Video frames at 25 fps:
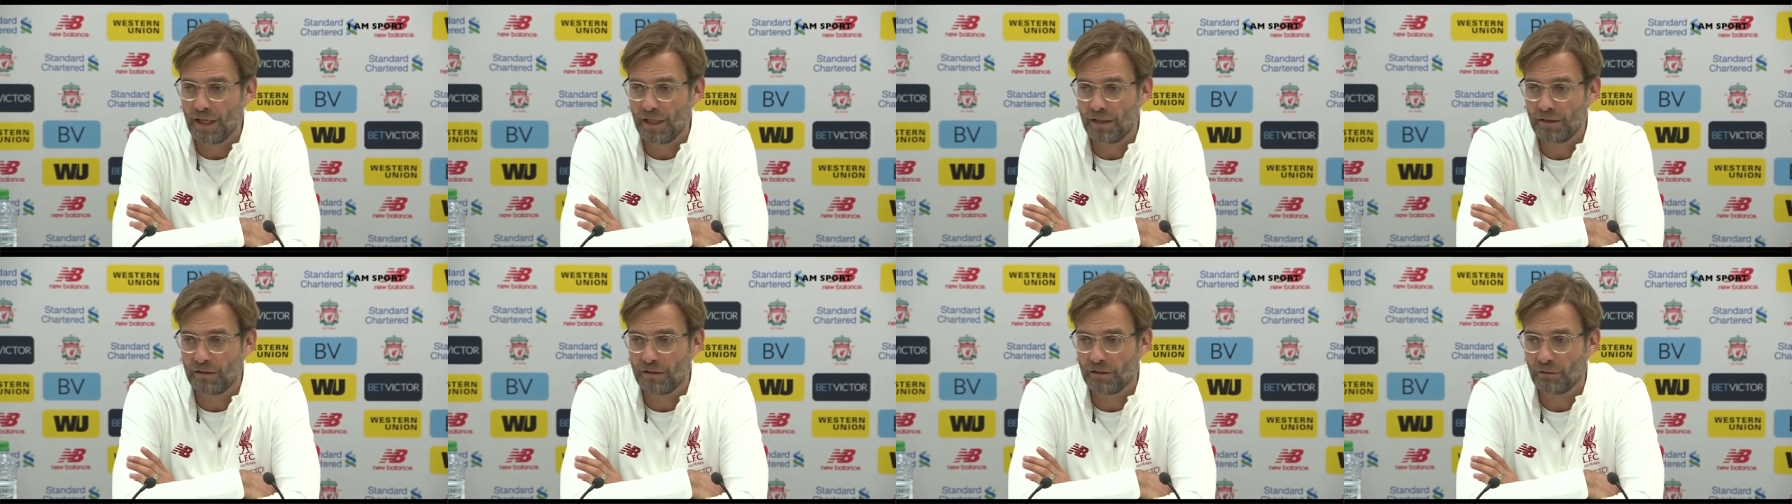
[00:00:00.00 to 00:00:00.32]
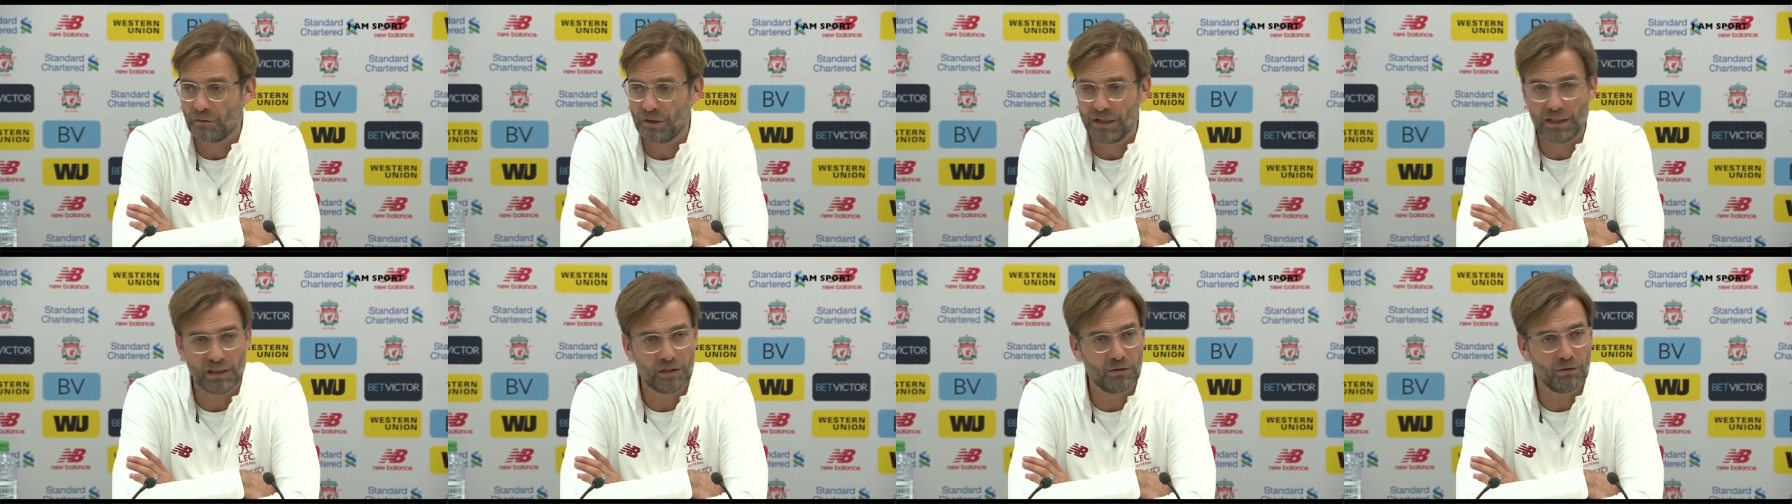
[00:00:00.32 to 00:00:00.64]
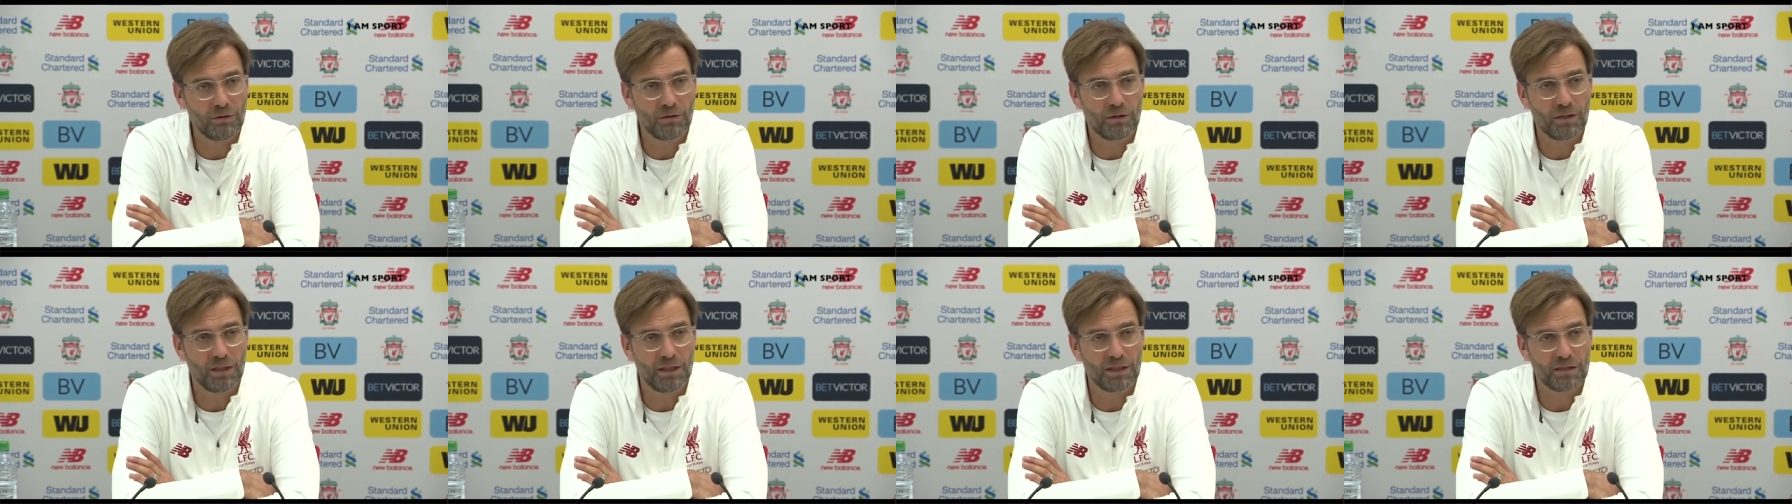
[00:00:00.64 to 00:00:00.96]
really
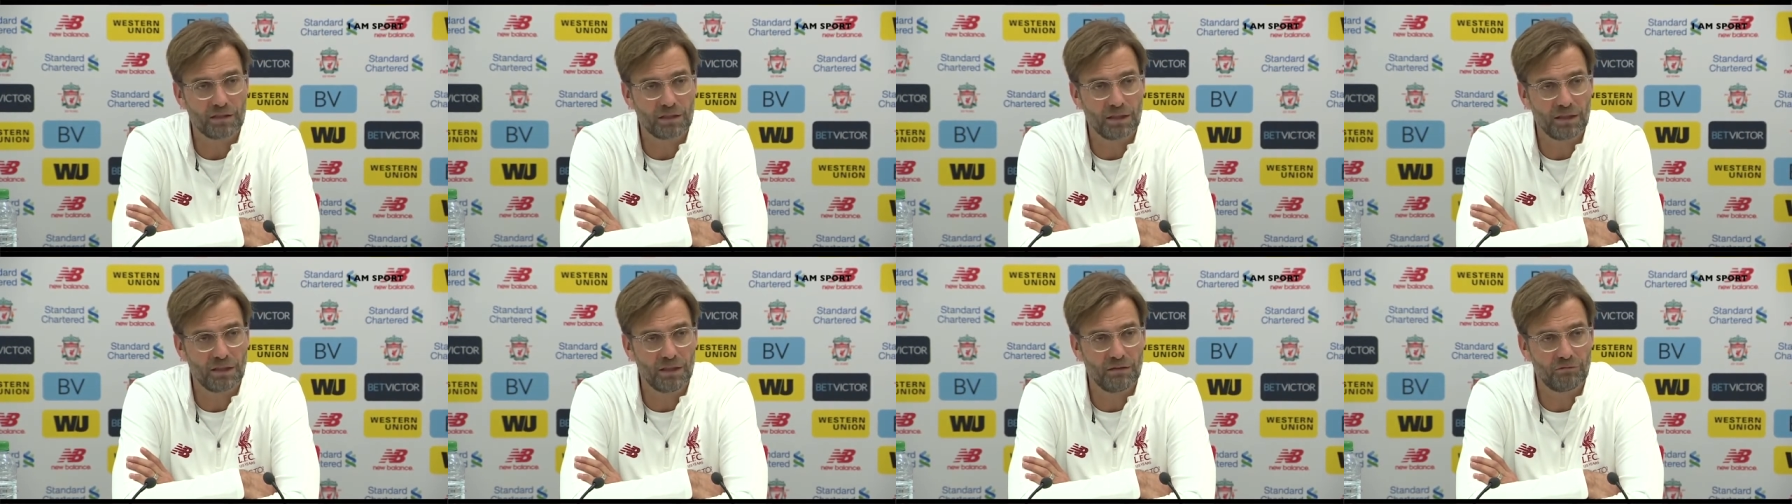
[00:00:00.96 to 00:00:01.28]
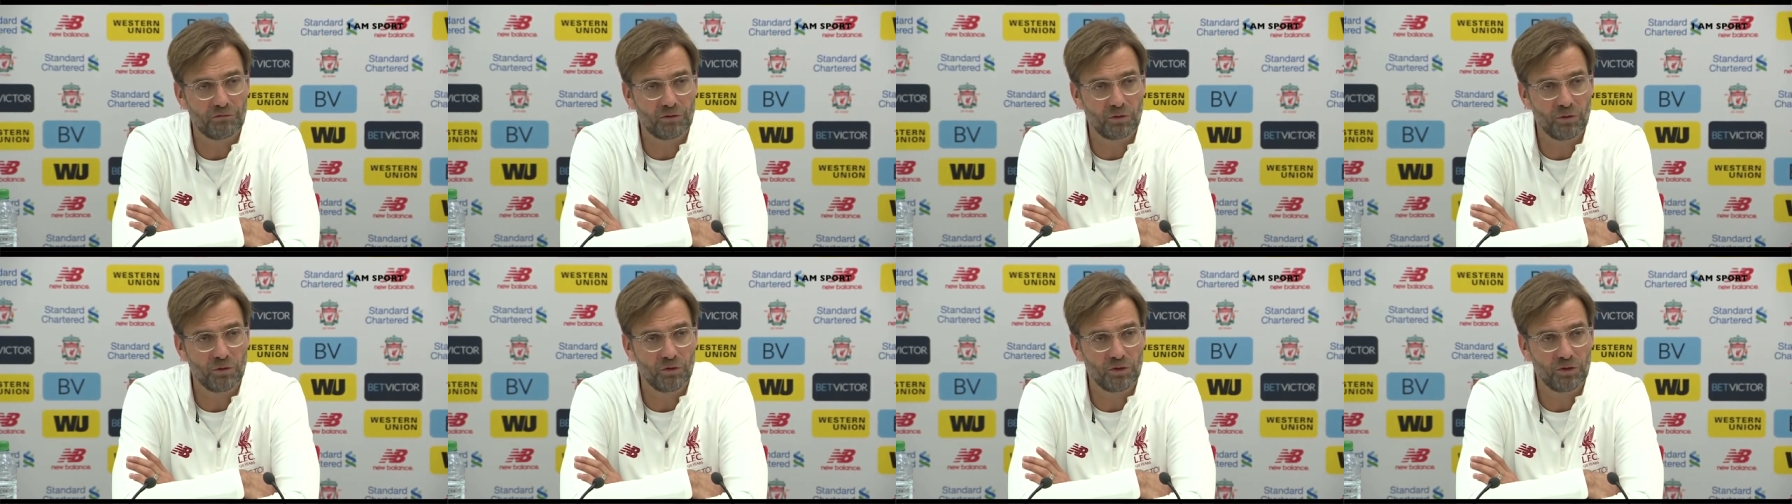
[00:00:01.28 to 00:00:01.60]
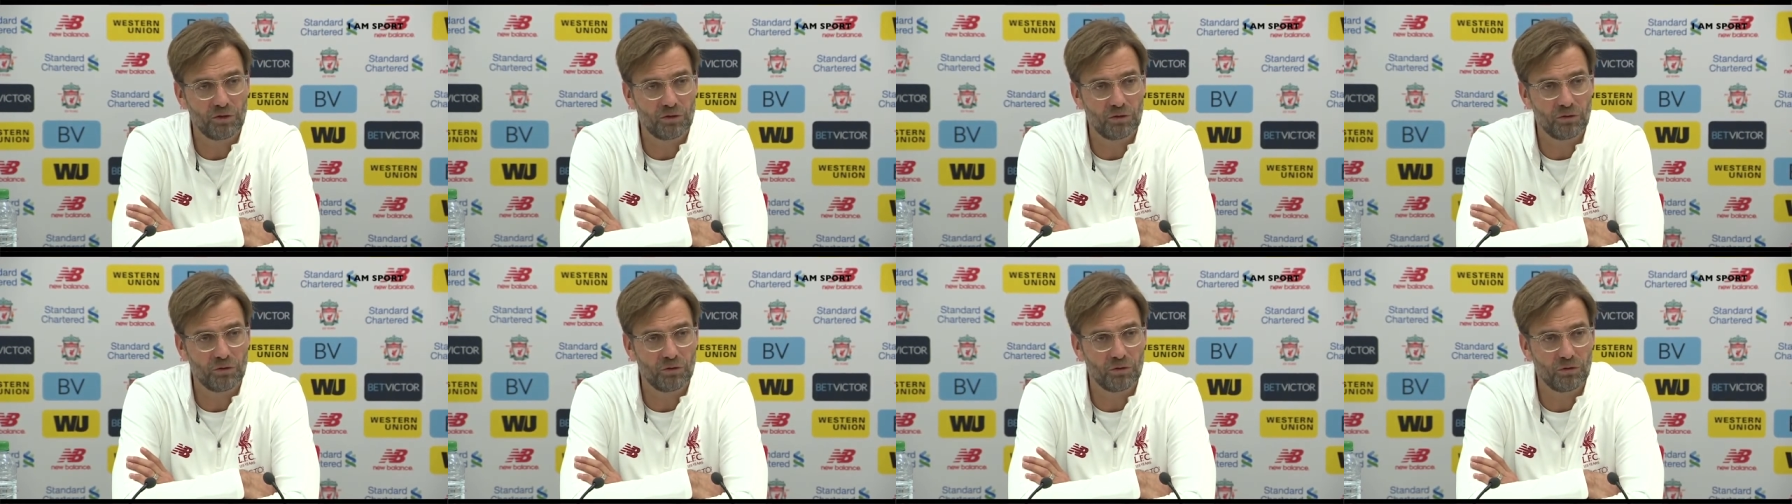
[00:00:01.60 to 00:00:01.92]
good things, and have
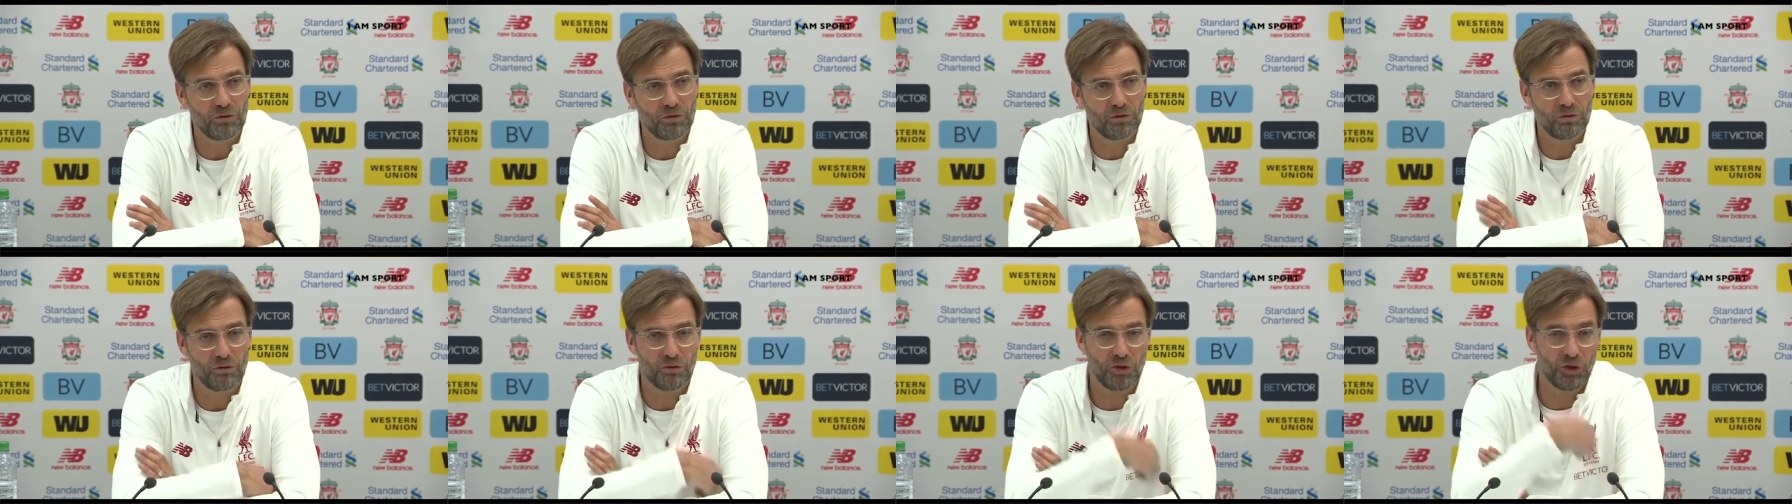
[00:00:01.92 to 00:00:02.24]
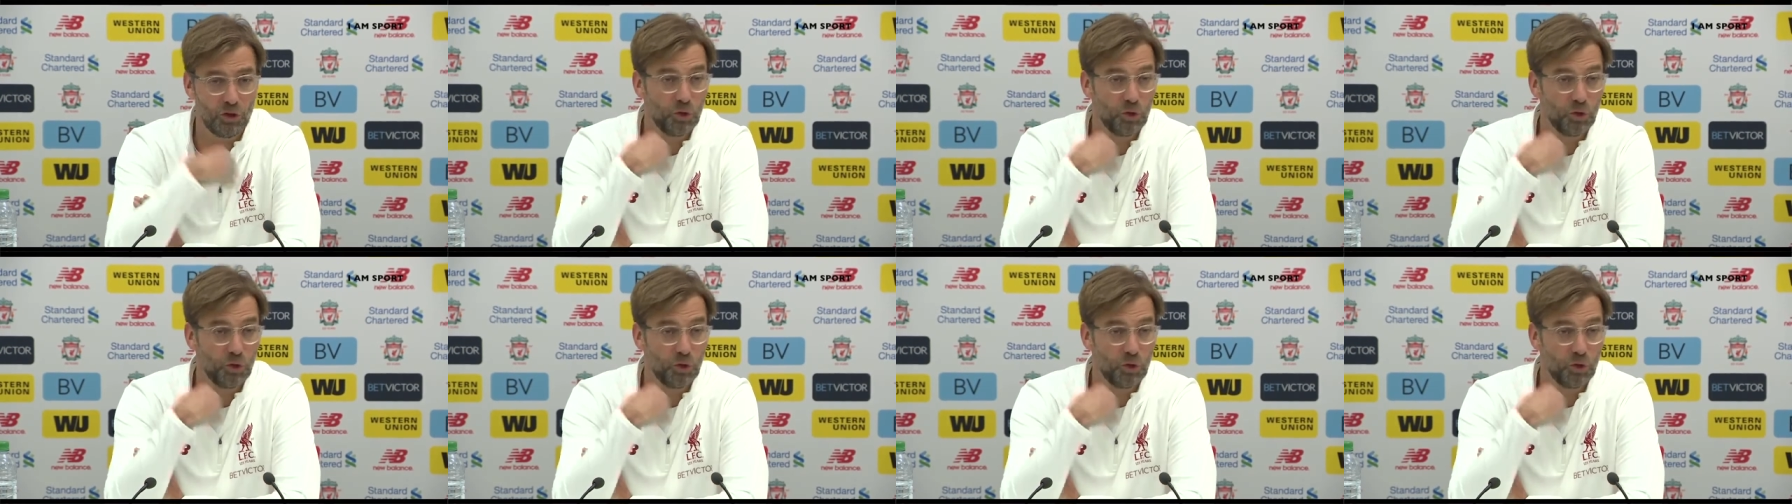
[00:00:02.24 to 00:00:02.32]
to